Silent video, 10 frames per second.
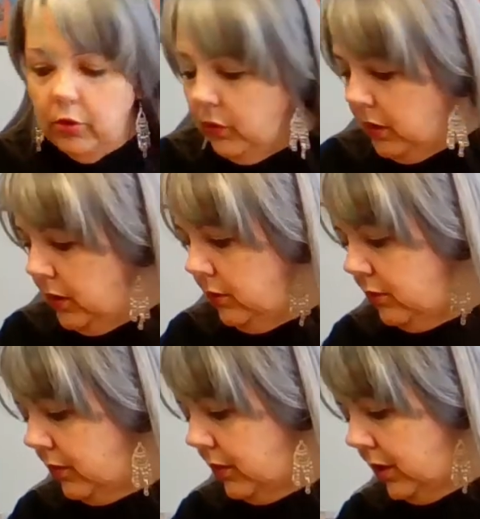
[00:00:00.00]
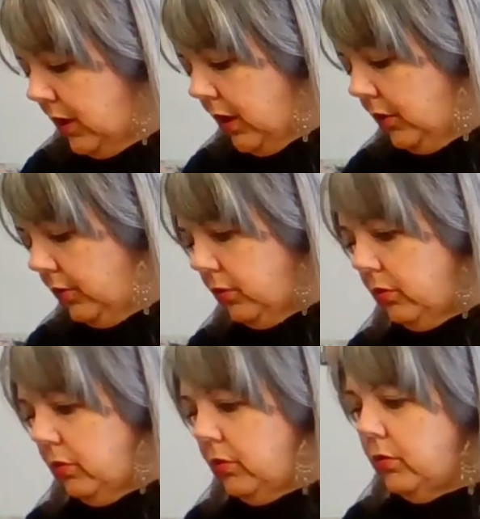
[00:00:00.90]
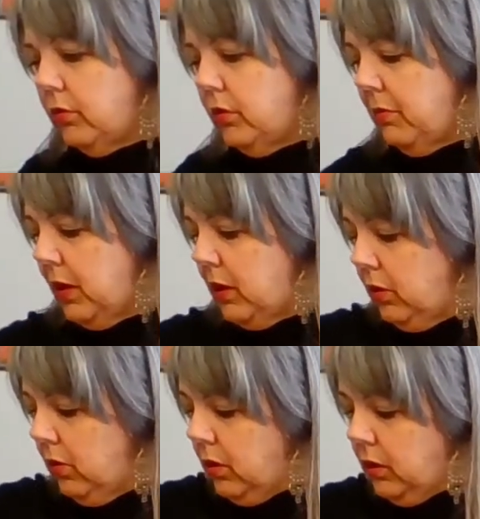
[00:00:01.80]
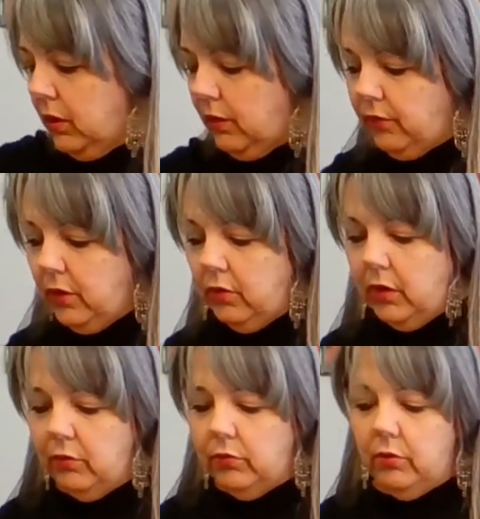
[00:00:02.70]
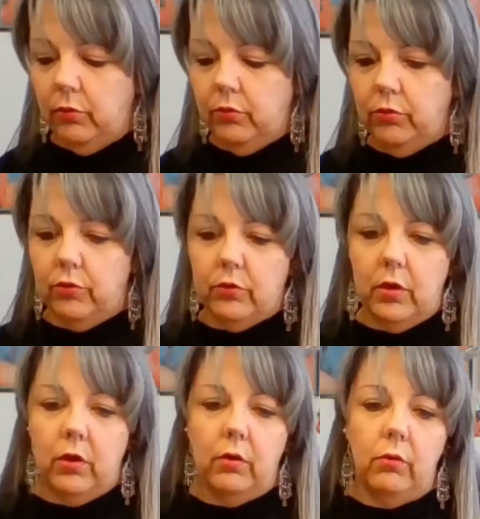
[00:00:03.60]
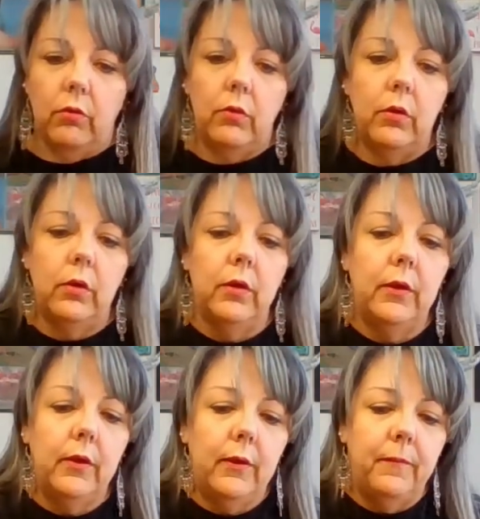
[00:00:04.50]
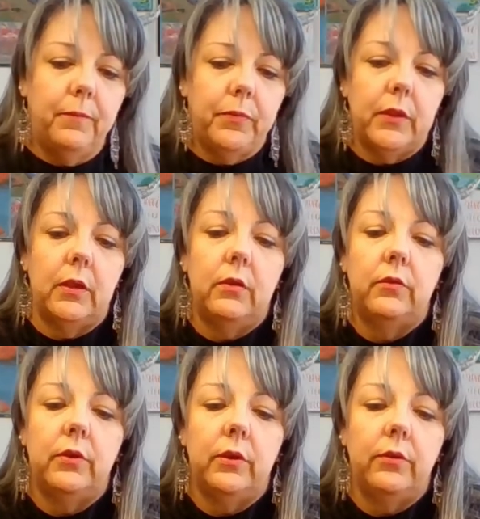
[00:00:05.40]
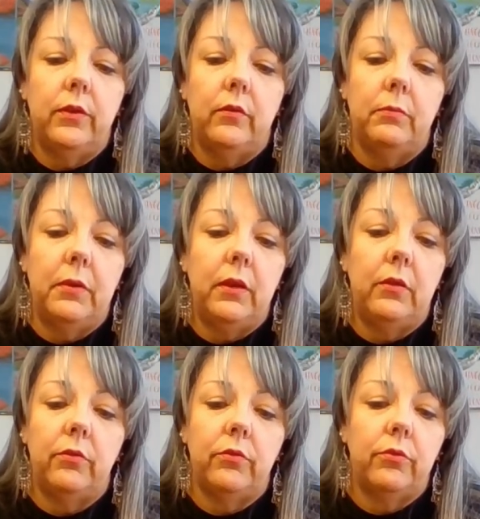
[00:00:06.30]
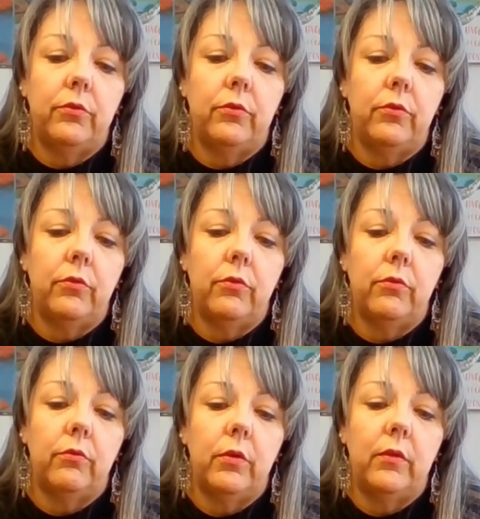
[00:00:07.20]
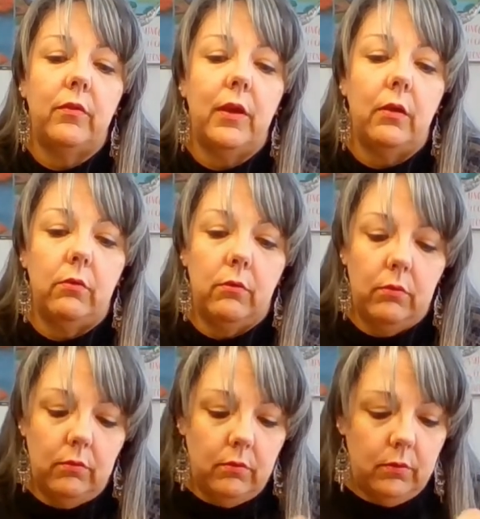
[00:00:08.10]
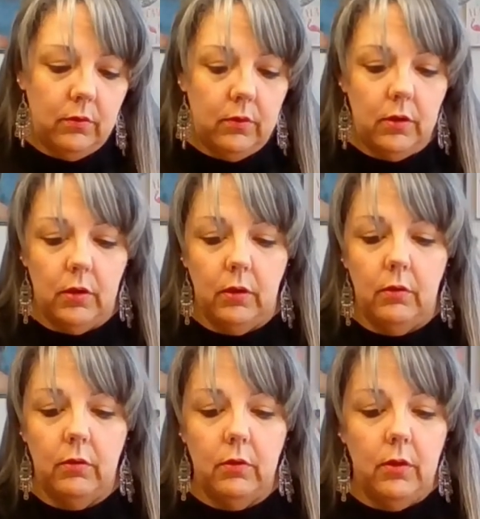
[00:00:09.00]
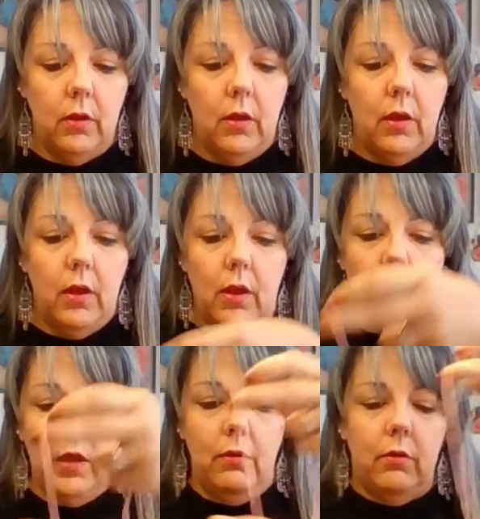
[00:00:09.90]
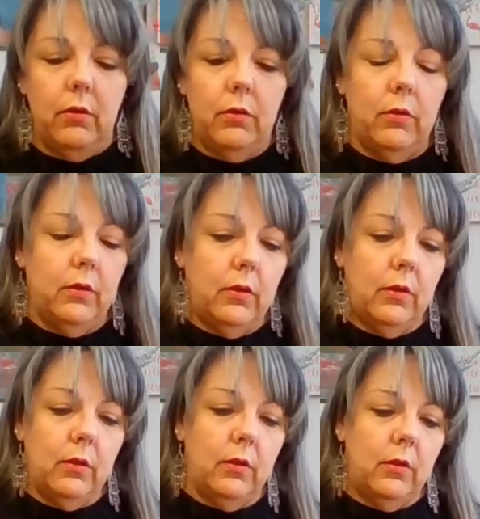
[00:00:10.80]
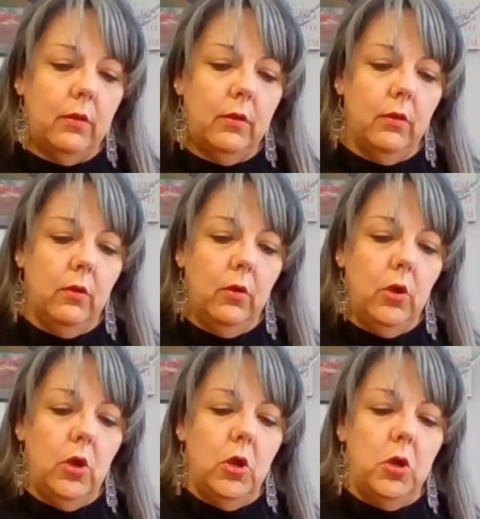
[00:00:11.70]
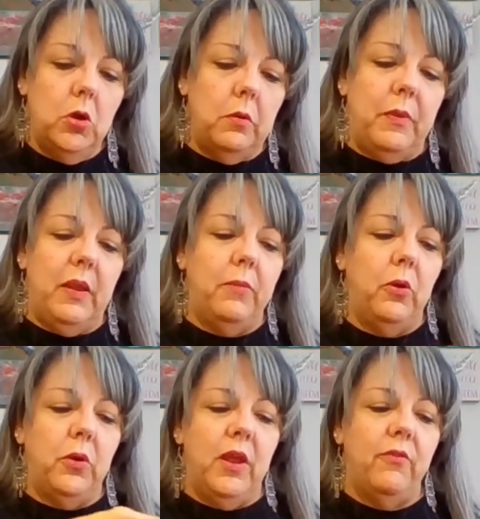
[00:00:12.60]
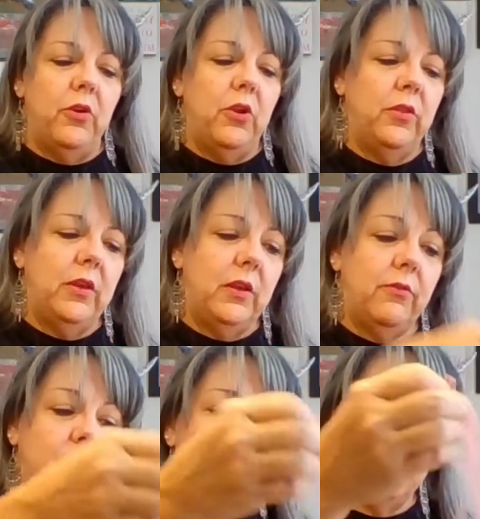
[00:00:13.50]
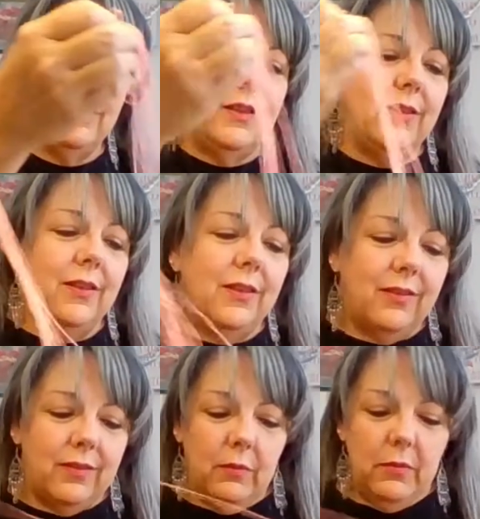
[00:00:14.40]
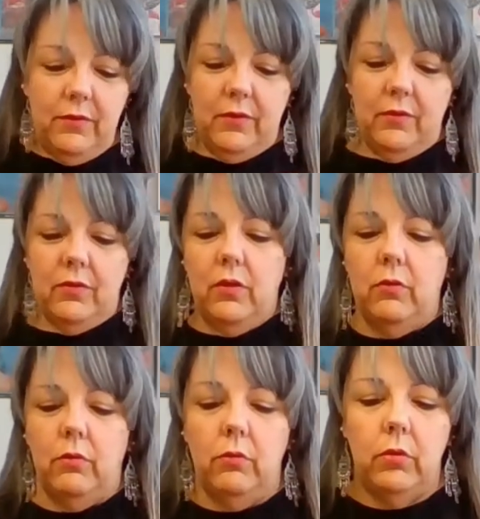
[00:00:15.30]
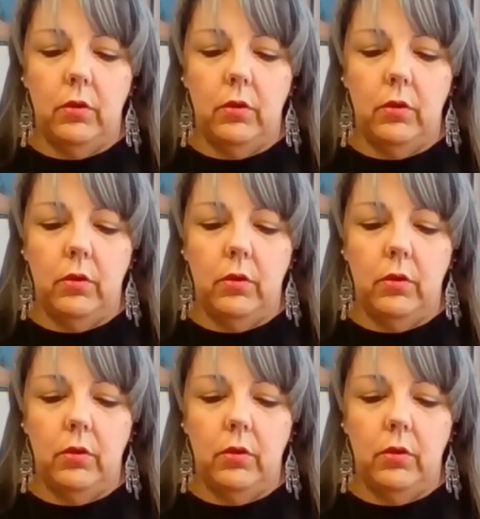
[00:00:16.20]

two ends together to make it long enough. All right, so we'll just go until this piece runs out. All right. I, or er, people never know the difference. Some of us do,